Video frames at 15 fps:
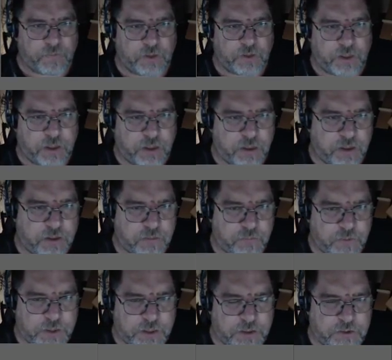And
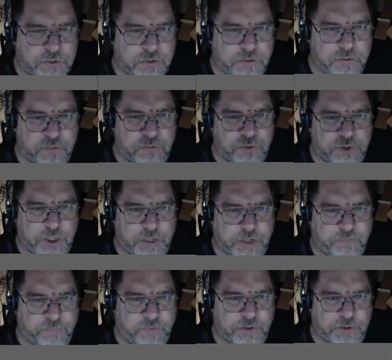we need to
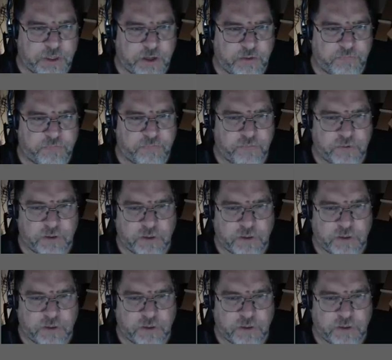check first off